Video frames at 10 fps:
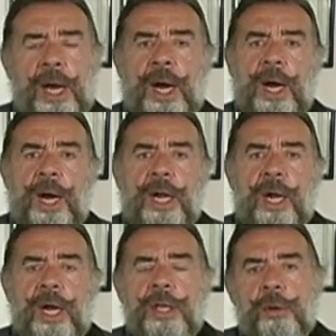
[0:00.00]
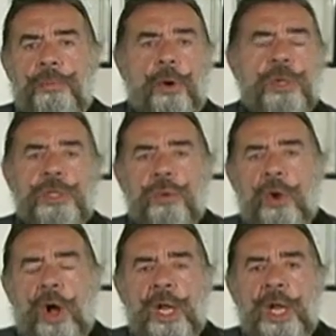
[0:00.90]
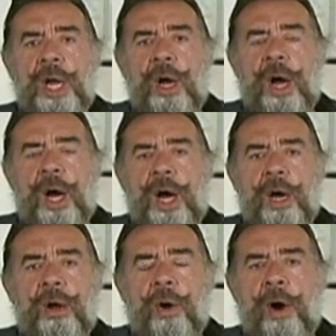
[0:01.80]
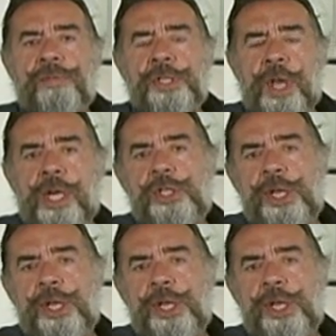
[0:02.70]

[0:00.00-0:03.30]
the buoys were all off station.